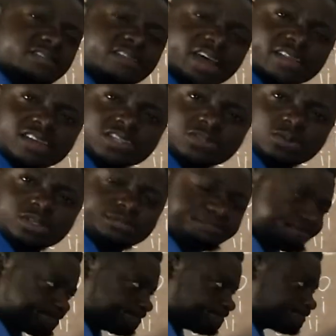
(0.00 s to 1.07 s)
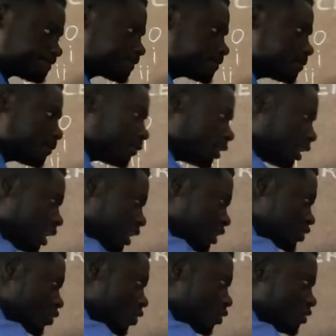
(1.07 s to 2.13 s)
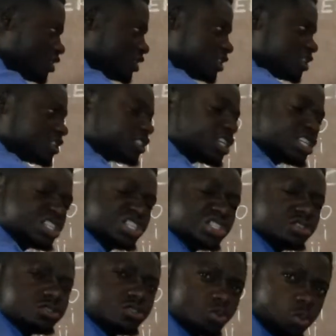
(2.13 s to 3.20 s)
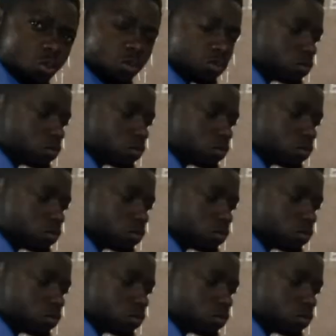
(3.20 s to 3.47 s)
rather, sorry. So this is stage 2.